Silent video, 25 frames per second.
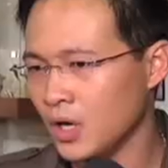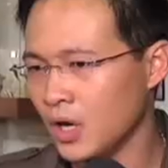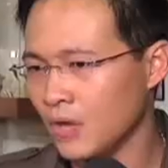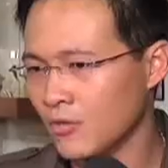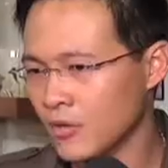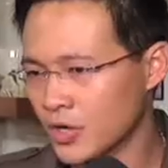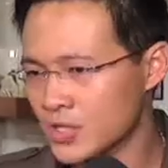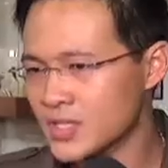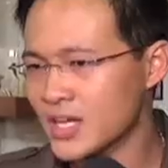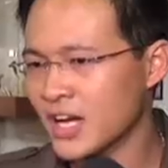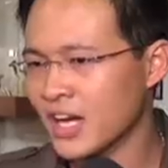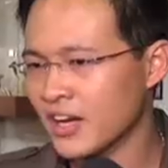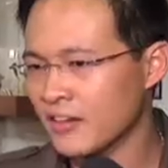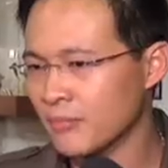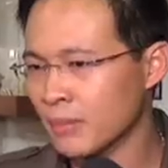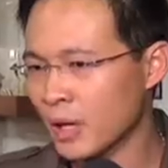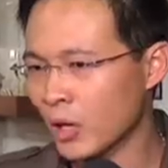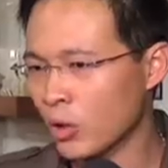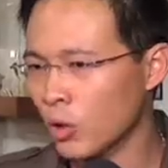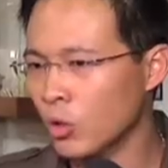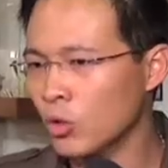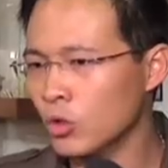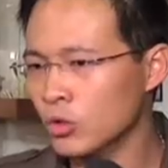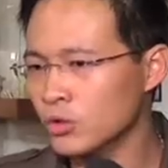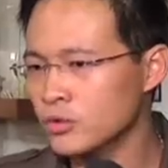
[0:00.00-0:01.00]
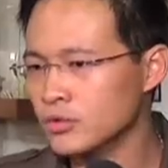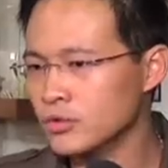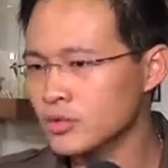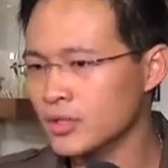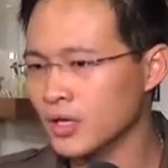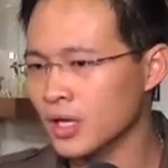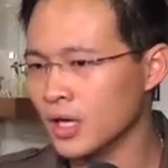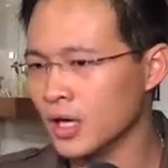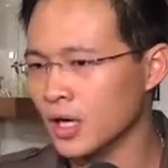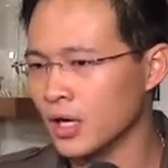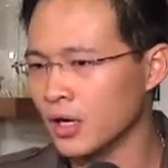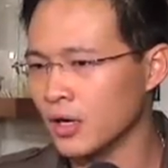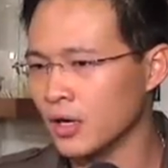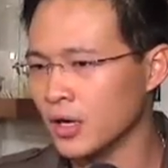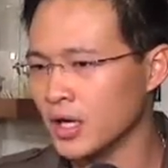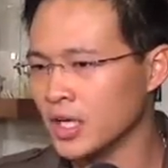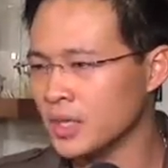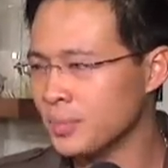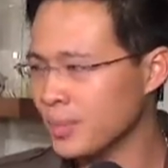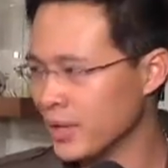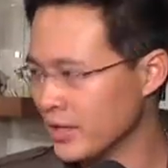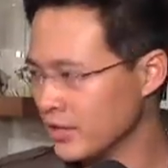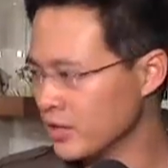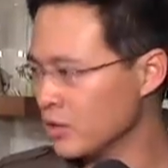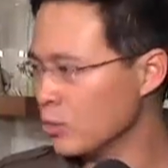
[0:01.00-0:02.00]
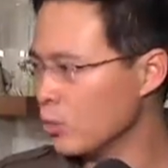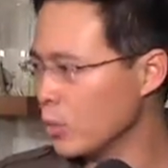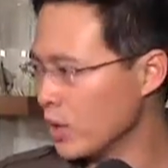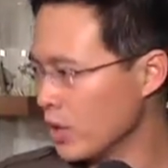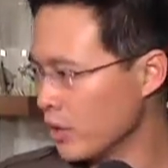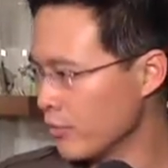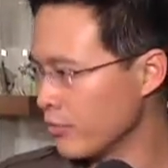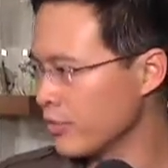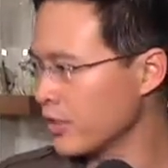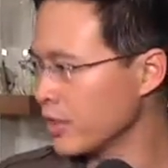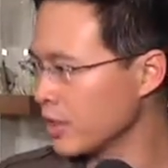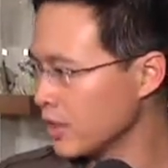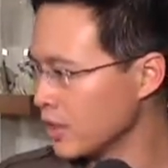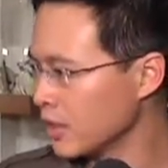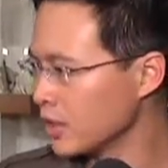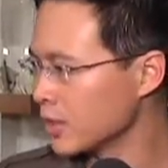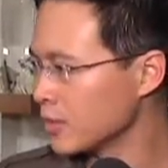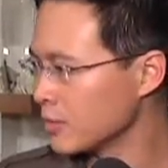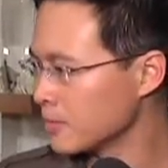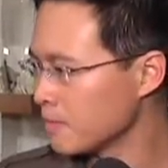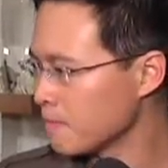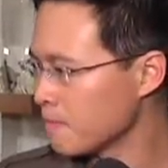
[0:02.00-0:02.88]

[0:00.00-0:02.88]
Of course, I have my own uh, independent way of thinking.